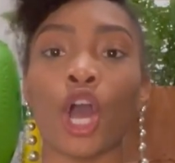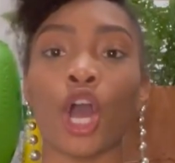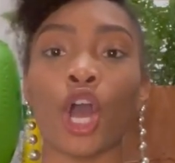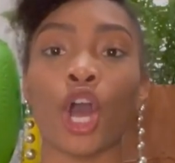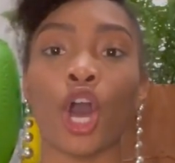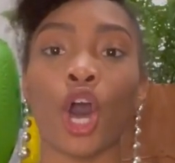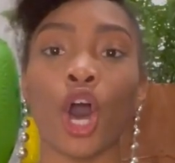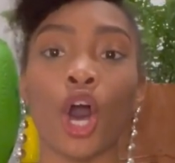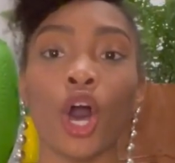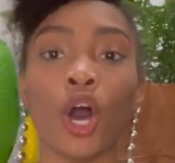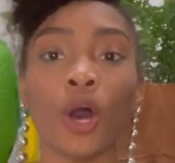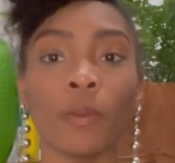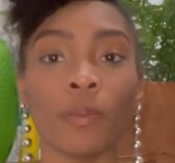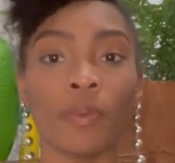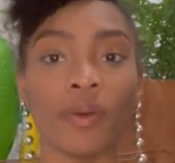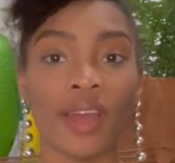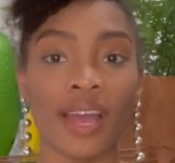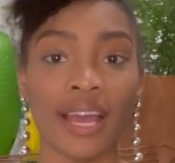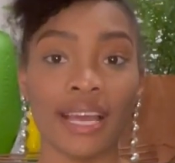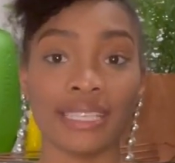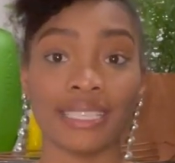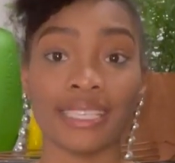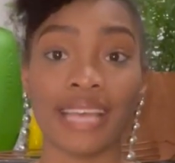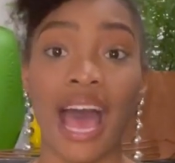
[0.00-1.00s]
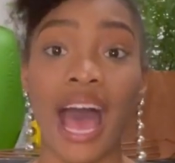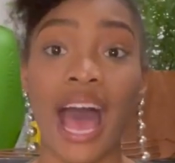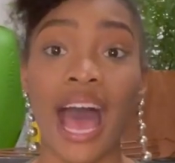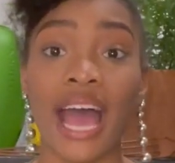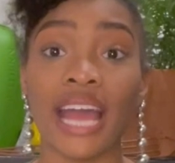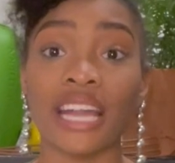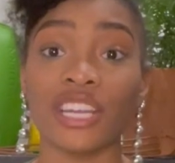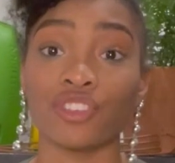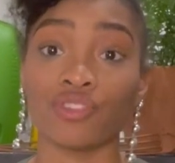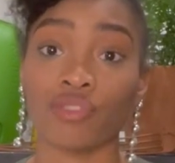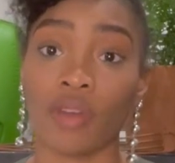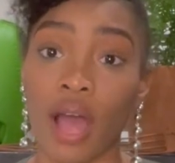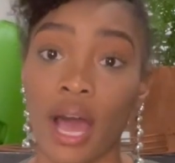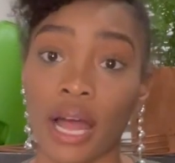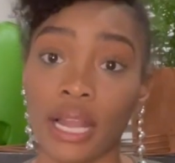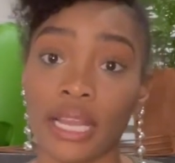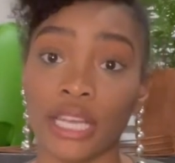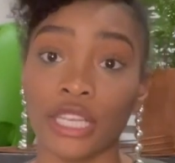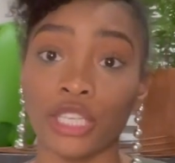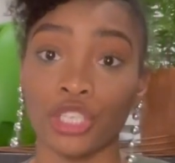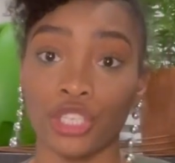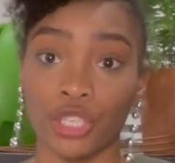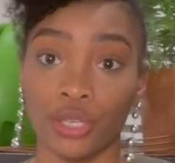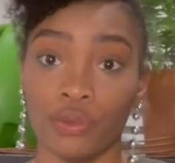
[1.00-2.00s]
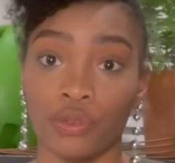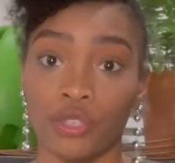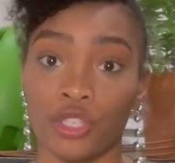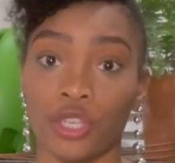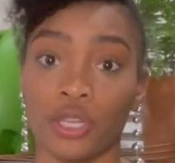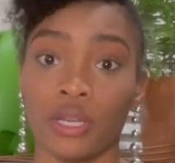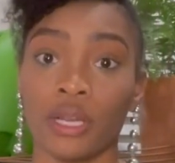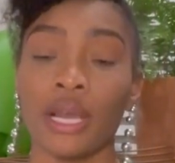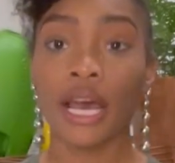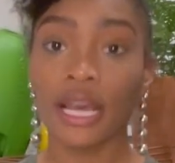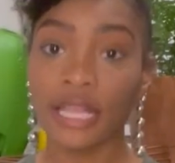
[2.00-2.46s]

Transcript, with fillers: cold pressed hydraulic juicer.